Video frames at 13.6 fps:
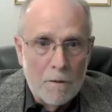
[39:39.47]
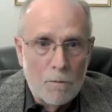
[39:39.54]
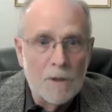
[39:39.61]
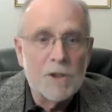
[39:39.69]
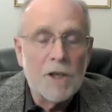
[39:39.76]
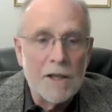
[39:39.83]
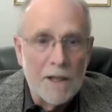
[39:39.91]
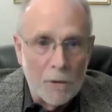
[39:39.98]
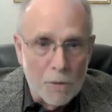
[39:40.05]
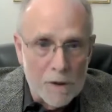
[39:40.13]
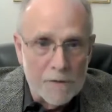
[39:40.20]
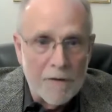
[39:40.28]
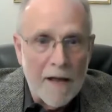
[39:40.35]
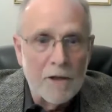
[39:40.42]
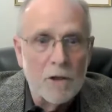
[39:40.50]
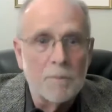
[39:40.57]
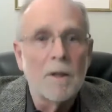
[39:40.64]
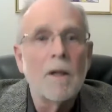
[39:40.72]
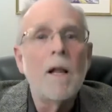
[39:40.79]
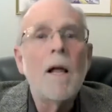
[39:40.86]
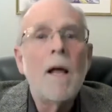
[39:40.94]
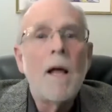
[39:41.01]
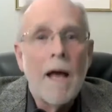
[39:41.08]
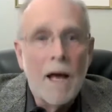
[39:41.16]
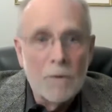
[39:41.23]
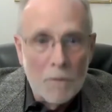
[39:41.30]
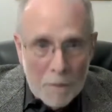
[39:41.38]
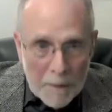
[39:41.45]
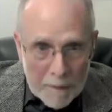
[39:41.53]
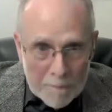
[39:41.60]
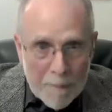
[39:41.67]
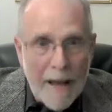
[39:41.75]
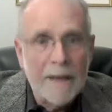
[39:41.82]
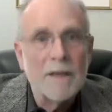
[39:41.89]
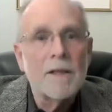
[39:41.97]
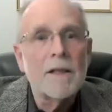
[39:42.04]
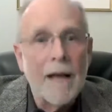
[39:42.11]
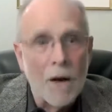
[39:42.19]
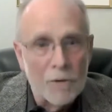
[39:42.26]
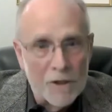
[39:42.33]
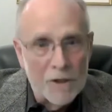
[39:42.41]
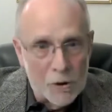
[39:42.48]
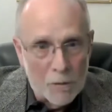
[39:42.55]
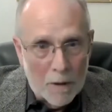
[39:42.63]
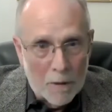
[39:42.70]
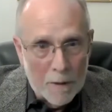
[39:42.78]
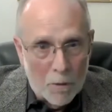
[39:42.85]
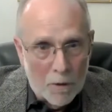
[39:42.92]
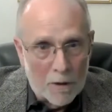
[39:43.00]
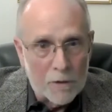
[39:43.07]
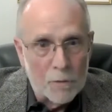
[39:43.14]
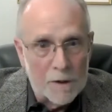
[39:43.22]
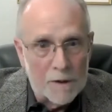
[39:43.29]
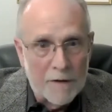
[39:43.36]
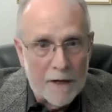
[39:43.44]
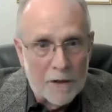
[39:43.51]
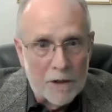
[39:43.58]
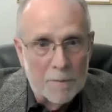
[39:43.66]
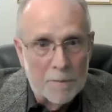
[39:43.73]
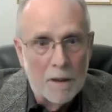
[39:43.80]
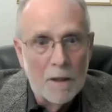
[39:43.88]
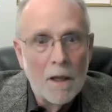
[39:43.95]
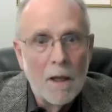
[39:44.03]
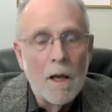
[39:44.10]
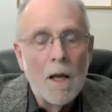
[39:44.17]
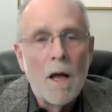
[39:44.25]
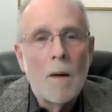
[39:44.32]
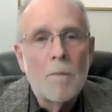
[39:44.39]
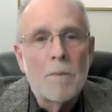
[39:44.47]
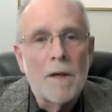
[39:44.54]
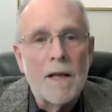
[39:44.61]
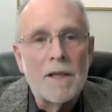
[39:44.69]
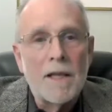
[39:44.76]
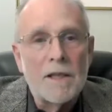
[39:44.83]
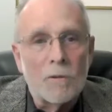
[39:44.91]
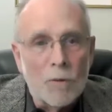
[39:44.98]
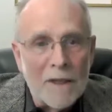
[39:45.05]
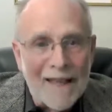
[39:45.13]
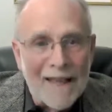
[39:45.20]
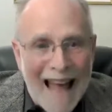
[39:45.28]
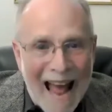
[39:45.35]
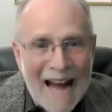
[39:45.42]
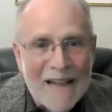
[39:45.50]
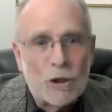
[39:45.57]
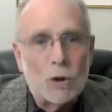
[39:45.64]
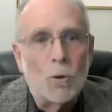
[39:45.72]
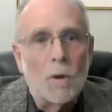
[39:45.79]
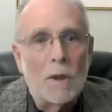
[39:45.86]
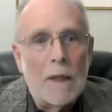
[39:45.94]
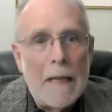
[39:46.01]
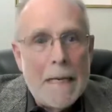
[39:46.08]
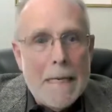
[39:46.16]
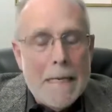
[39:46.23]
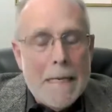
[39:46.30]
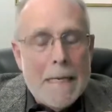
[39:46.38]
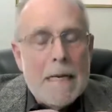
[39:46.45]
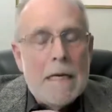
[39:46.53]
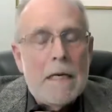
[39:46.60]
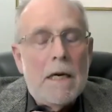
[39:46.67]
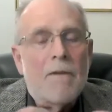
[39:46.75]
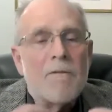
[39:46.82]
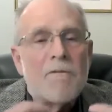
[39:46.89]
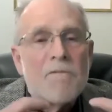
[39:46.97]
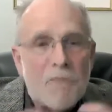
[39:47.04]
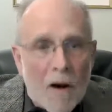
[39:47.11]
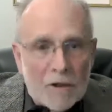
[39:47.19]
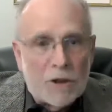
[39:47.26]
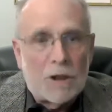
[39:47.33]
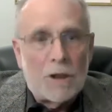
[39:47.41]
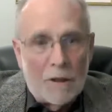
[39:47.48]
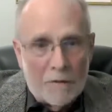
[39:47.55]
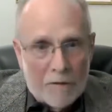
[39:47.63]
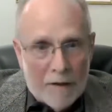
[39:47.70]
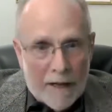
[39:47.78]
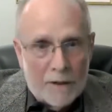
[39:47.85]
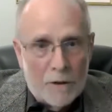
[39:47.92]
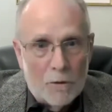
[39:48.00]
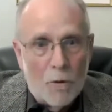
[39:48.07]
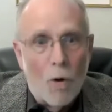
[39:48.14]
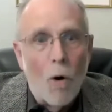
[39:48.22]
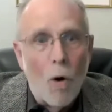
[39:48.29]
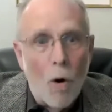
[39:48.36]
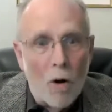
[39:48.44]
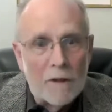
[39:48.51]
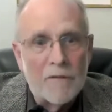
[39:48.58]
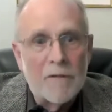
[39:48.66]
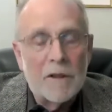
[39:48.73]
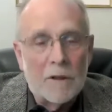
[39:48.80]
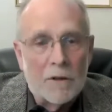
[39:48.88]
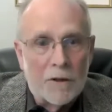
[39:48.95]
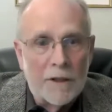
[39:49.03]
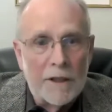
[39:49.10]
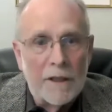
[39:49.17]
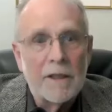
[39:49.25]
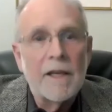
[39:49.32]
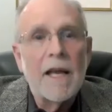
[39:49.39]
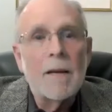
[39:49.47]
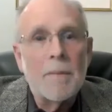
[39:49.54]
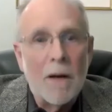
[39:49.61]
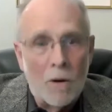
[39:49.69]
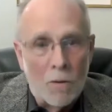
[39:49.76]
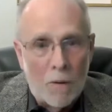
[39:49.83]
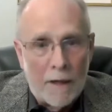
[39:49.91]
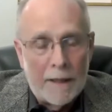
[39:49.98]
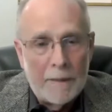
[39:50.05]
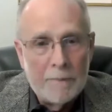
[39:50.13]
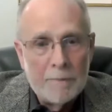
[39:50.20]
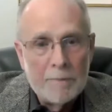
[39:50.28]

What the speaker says: which I think was valuable. And when we went back into the counties where we worked, was valuable. But I think the real actual functional value, all of the learning came our way.